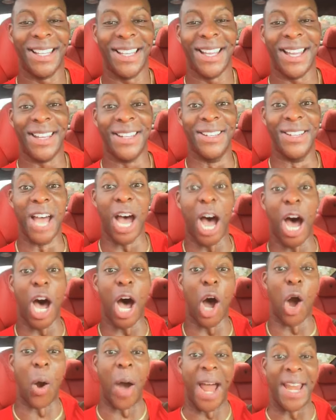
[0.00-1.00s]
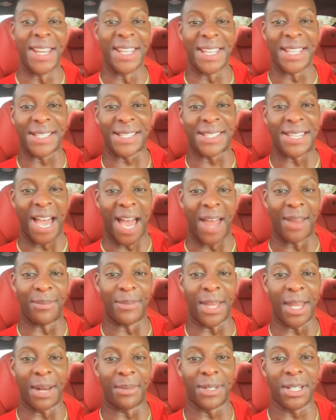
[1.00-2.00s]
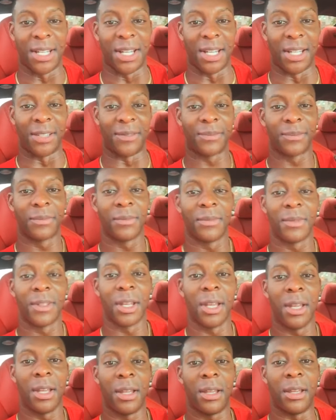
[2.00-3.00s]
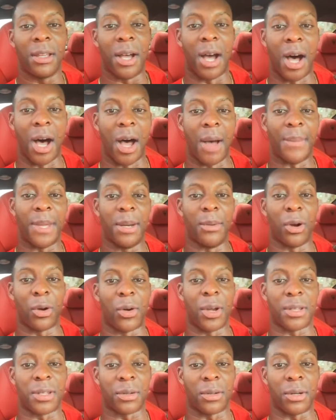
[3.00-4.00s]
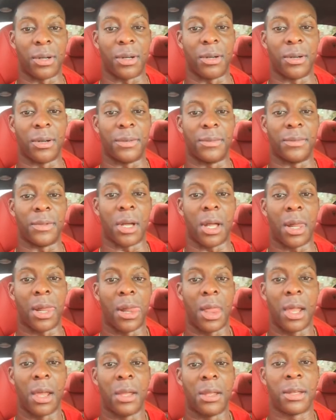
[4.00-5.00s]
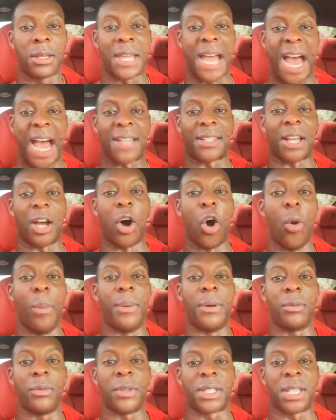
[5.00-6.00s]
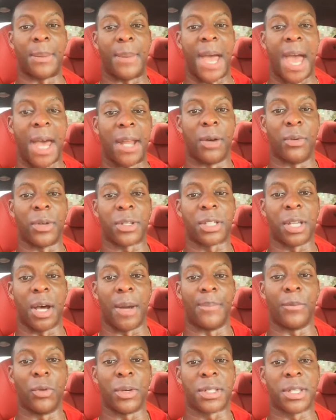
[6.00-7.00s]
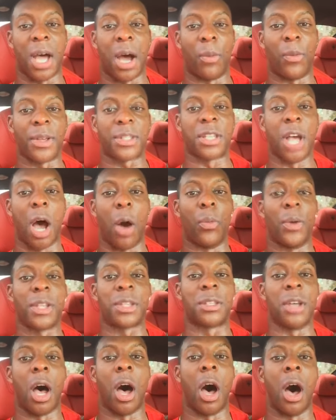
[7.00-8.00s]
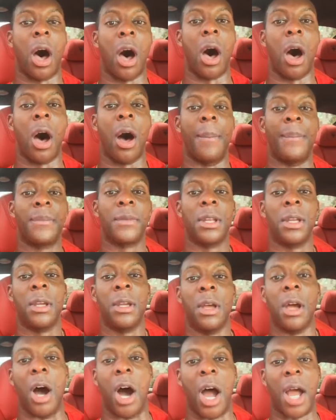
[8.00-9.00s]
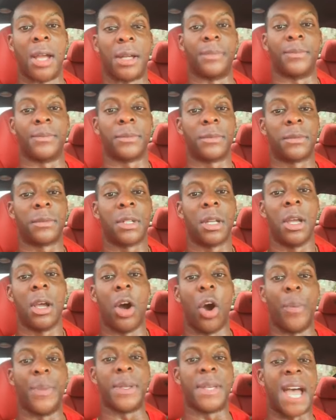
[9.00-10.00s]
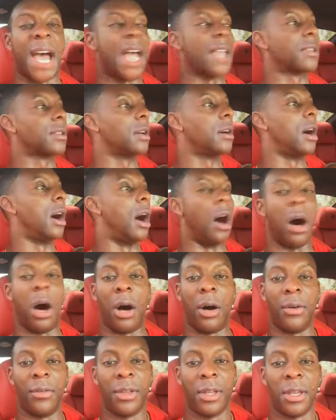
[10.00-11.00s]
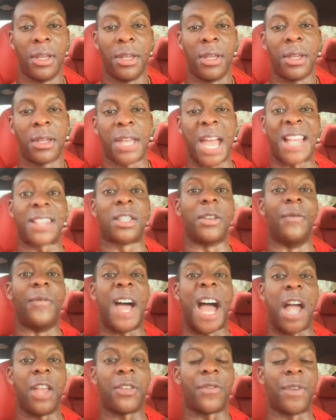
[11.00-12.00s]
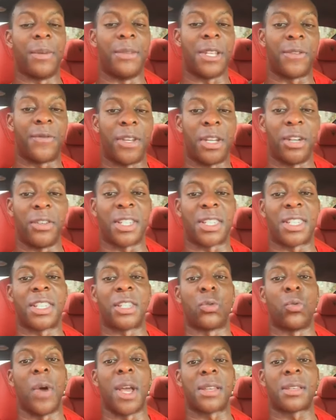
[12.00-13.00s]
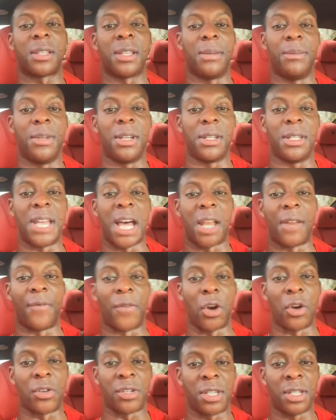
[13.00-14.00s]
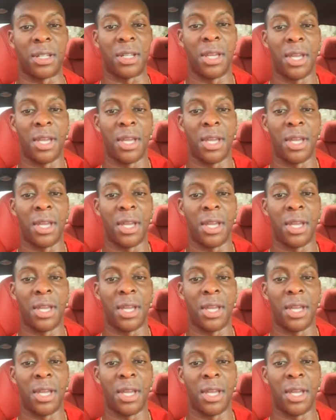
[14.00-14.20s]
No, I didn't get shot, man. I'm good. Any more questions, guys? I hope. What's up, Adam? What's up? What's up? What's up? What's up? All right, hope you guys all got some value from this video. This is Wesley, $1 Million Virgin.